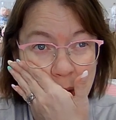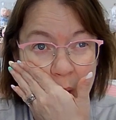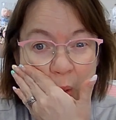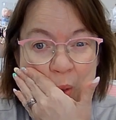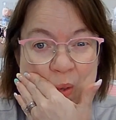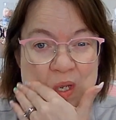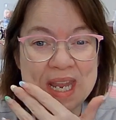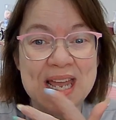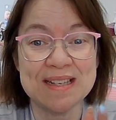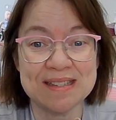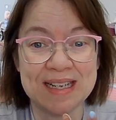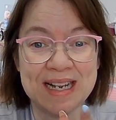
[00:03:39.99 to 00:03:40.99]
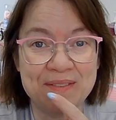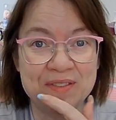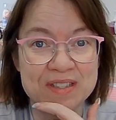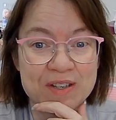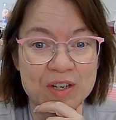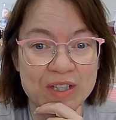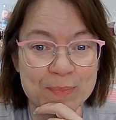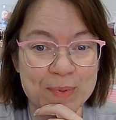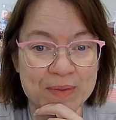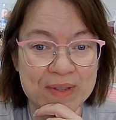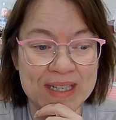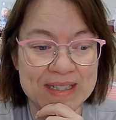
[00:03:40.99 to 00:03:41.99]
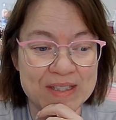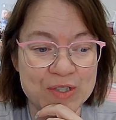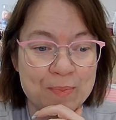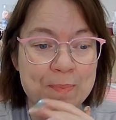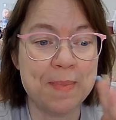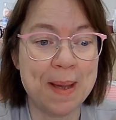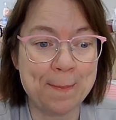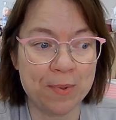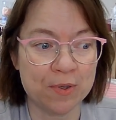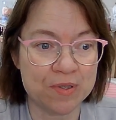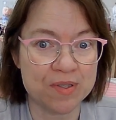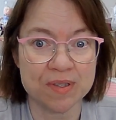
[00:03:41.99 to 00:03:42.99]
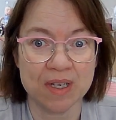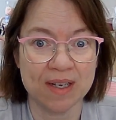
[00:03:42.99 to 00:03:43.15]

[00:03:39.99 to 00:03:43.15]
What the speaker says: have to talk about that too. Members.